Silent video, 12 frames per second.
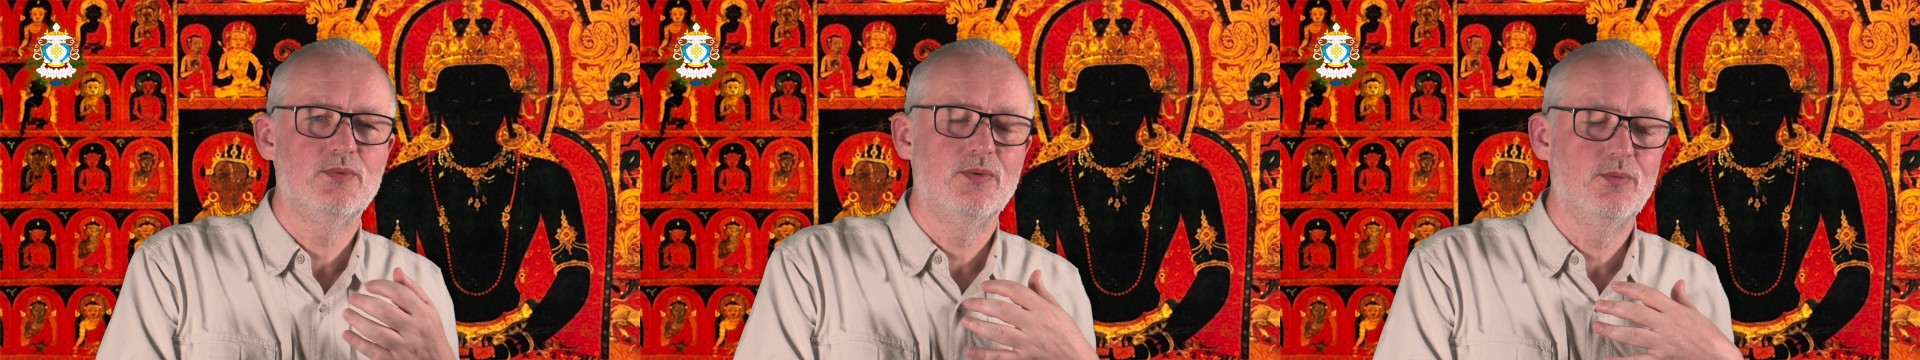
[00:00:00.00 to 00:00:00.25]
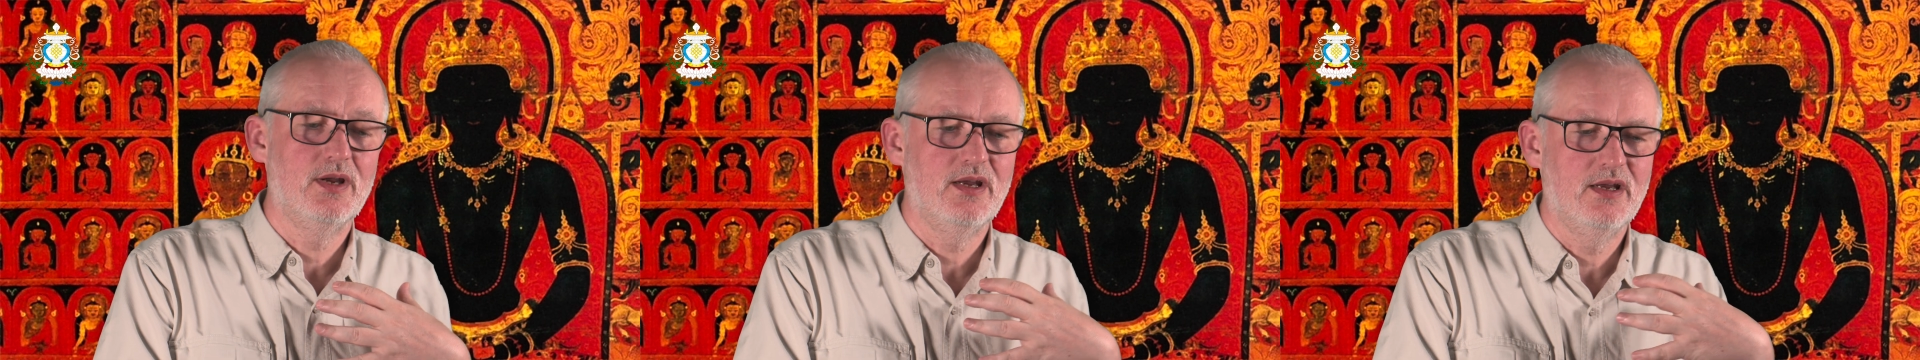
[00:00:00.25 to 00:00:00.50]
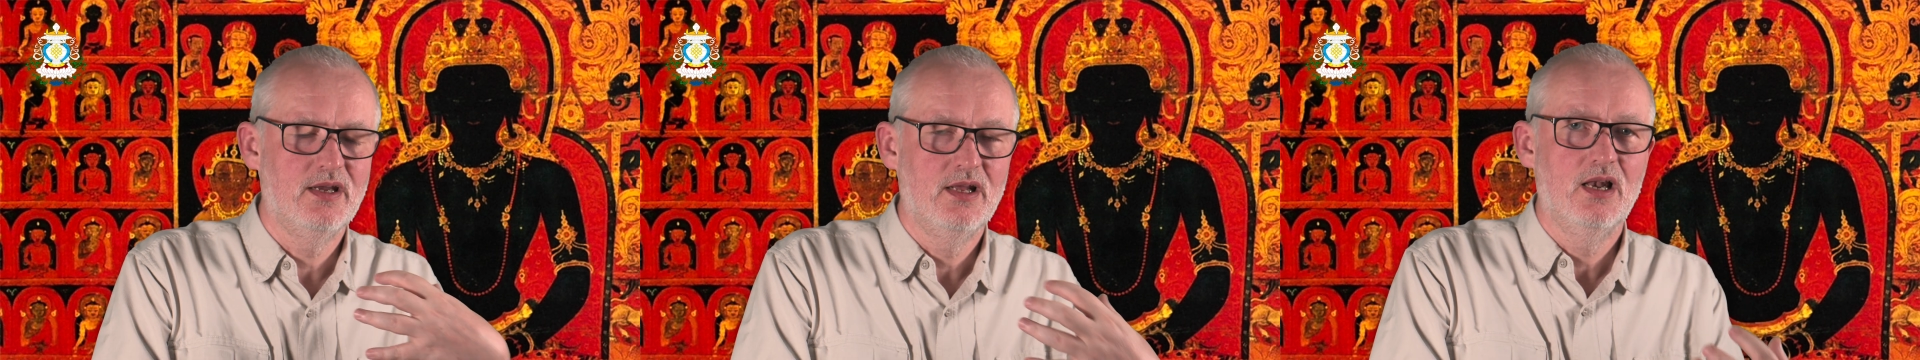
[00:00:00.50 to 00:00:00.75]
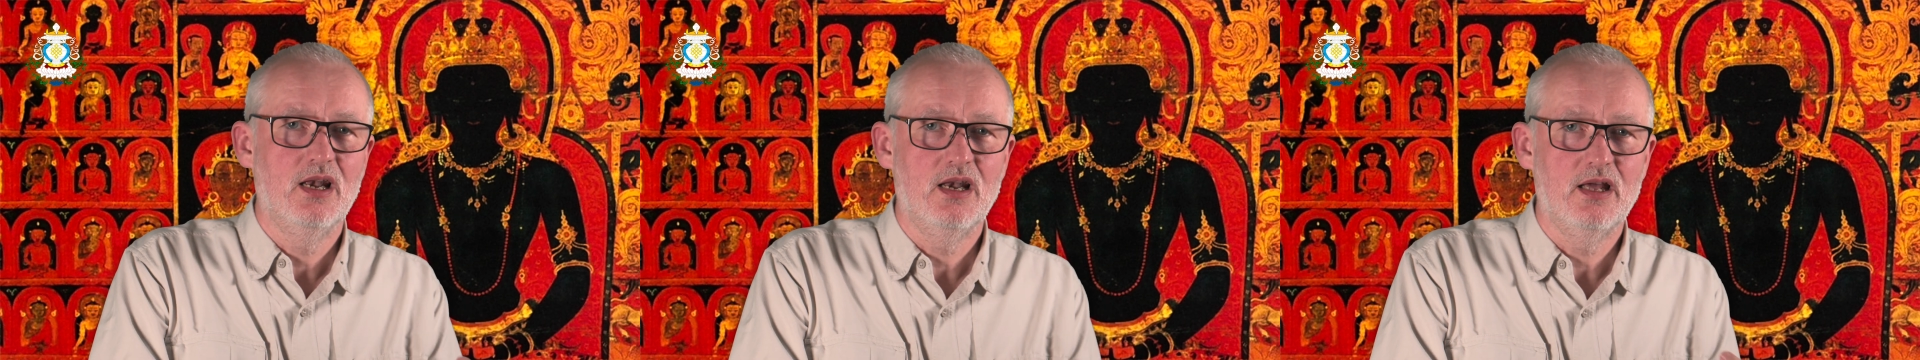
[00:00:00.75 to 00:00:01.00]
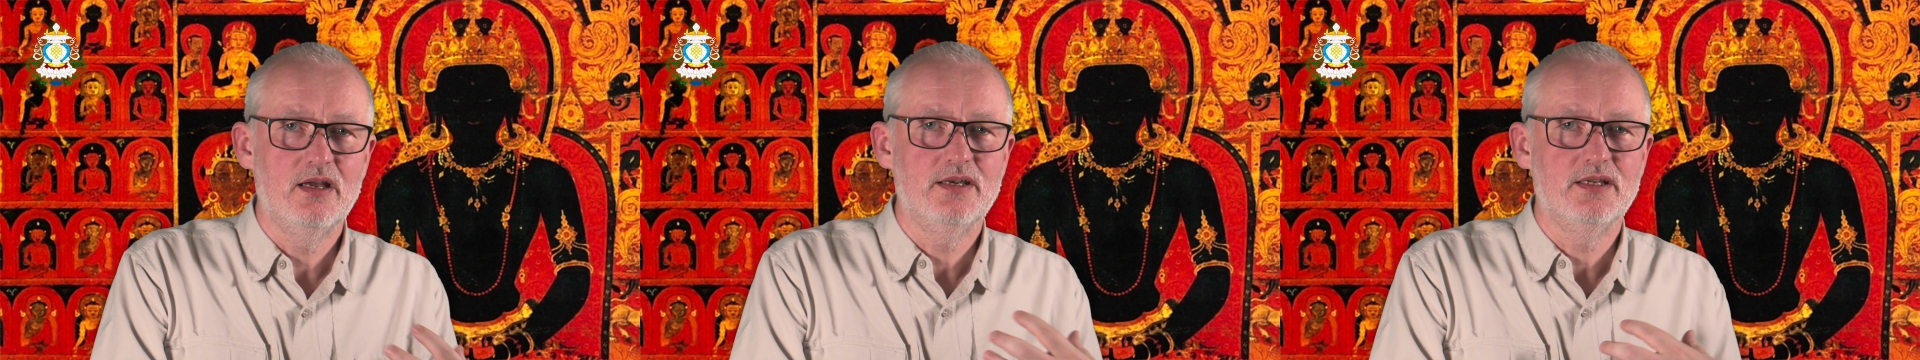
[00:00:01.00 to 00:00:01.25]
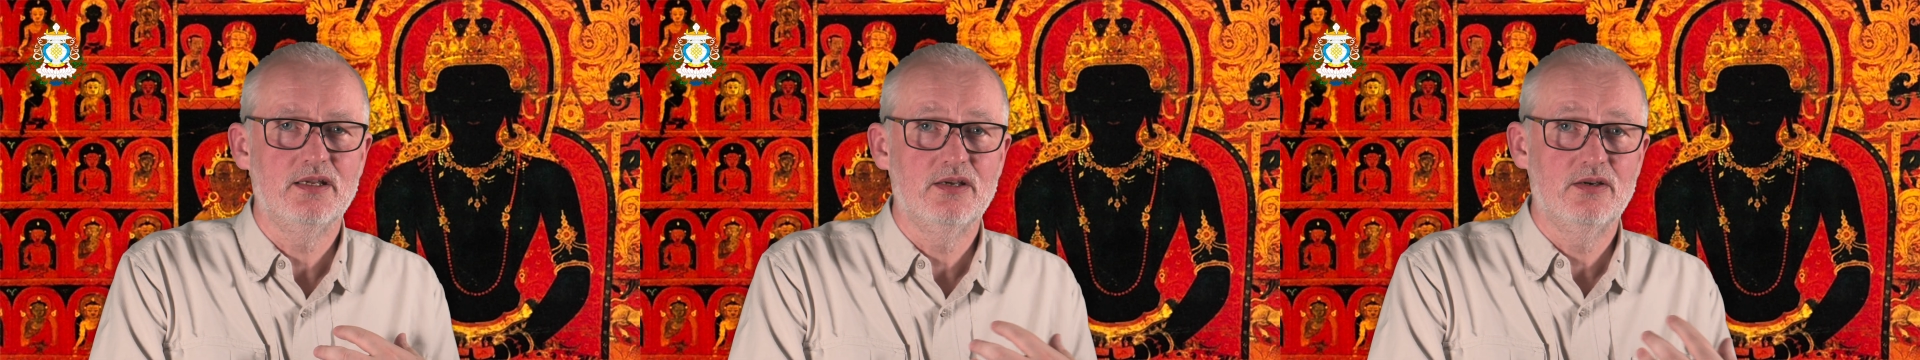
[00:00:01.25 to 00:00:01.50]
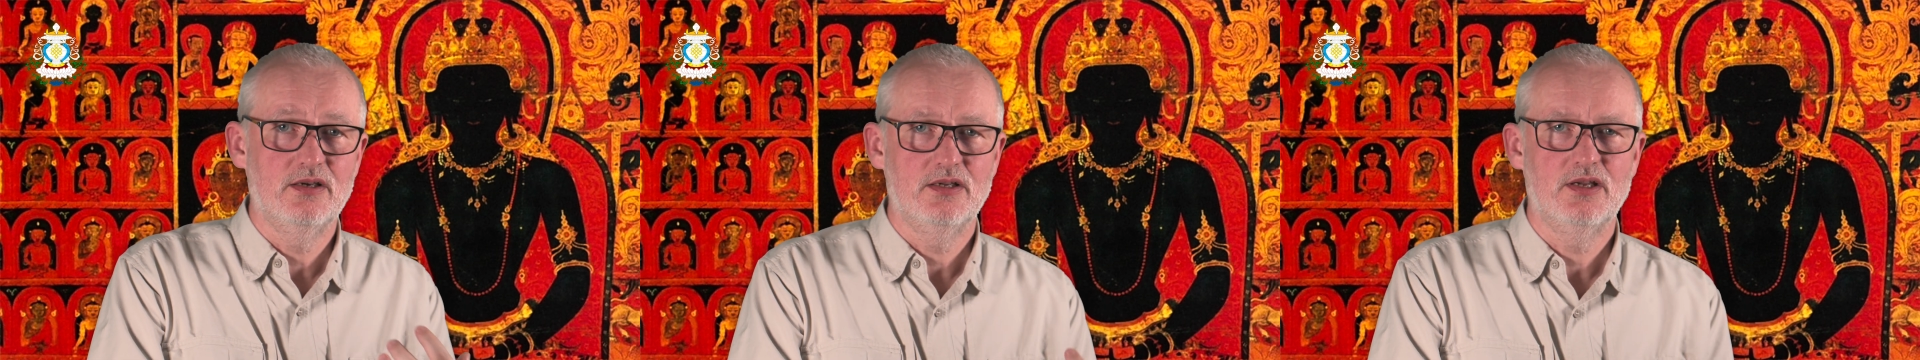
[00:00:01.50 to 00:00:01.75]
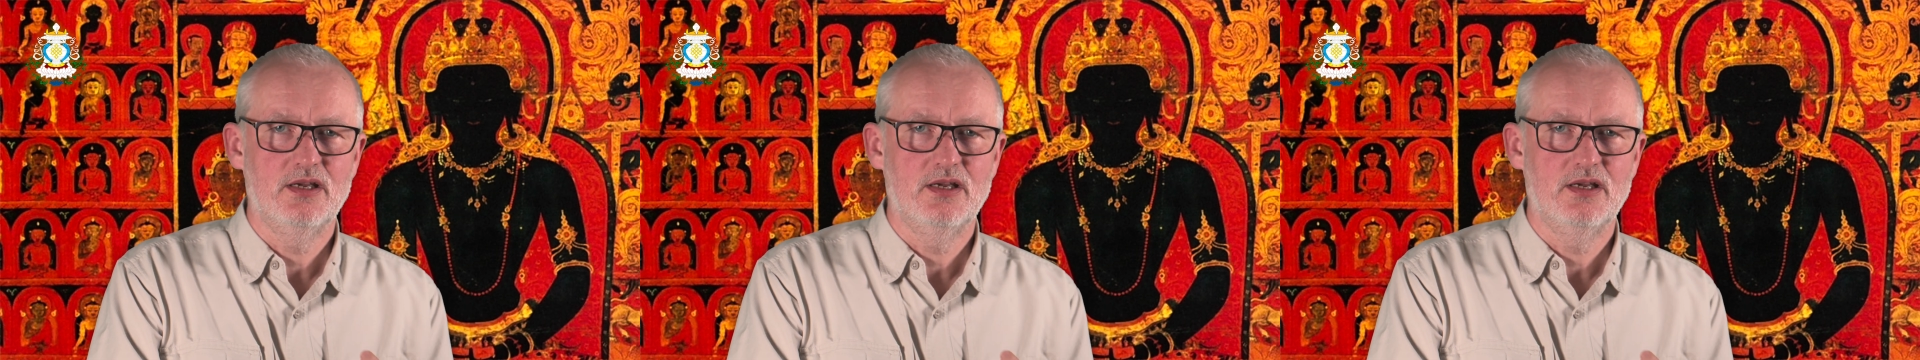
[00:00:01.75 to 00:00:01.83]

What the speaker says: when we're learning,